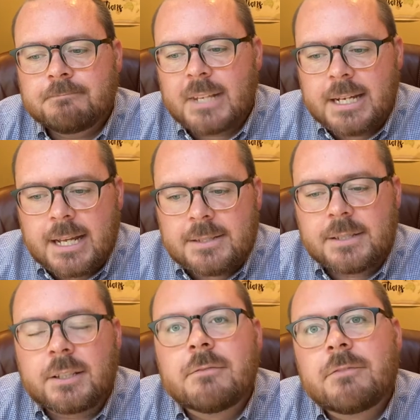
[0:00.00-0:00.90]
And as
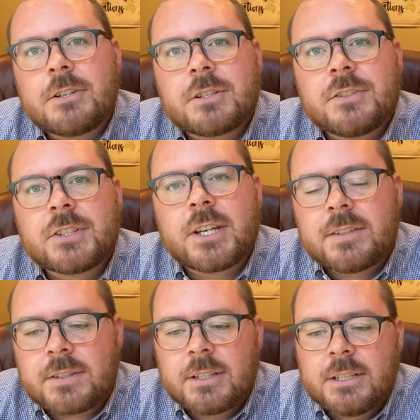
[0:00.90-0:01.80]
this confession
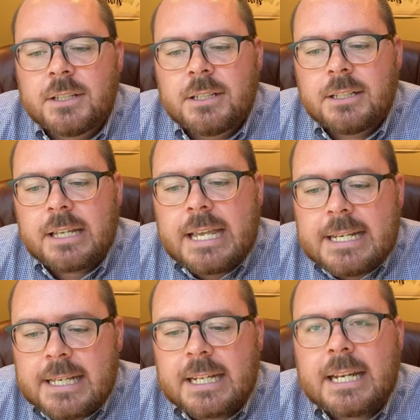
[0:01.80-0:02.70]
says, he
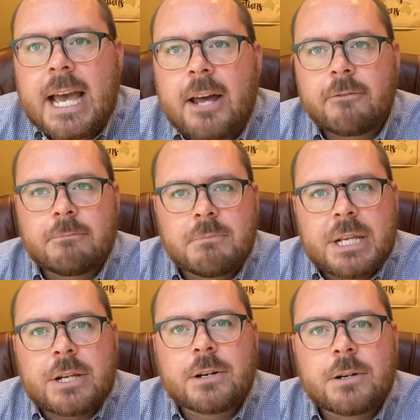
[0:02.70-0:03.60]
did it out of
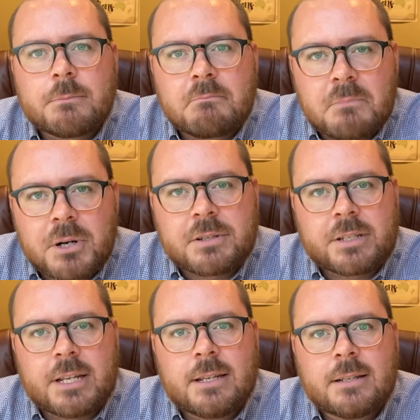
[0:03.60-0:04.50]
mere
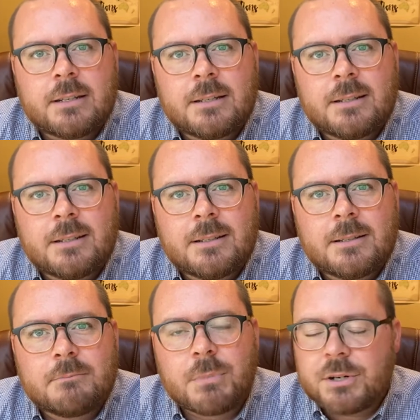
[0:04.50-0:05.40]
mercy.
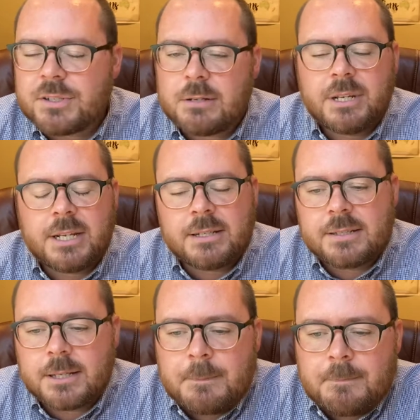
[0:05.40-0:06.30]
Mercy means
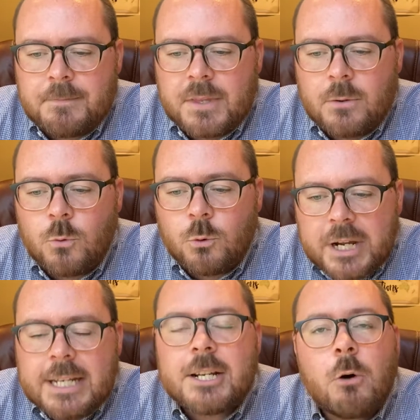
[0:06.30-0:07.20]
that
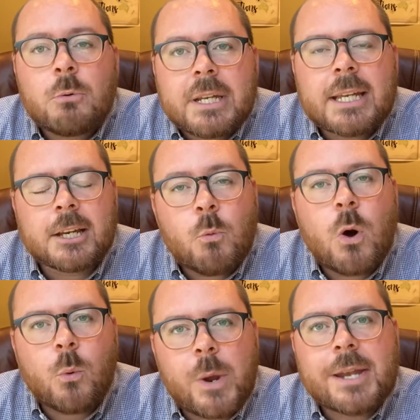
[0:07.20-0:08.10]
we don't get
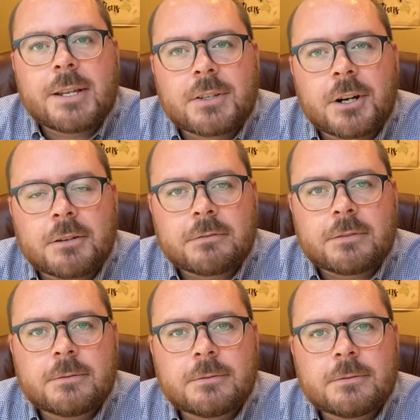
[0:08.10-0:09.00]
what we deserve.
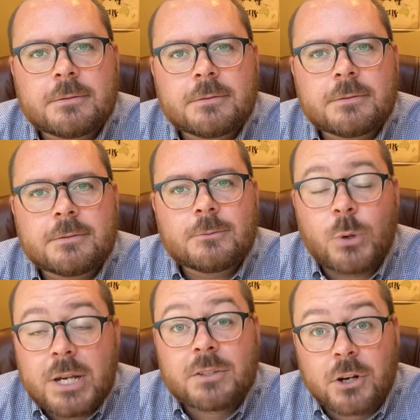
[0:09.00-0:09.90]

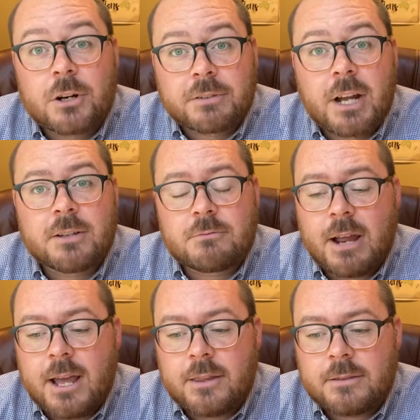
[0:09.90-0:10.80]
We deserve God's
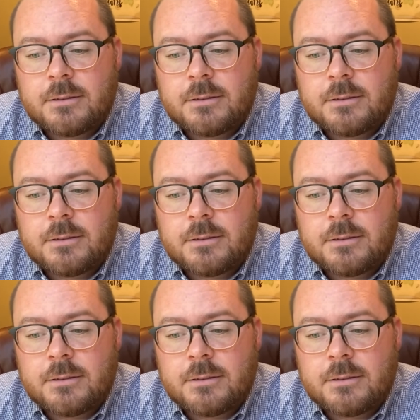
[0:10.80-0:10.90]
wrath.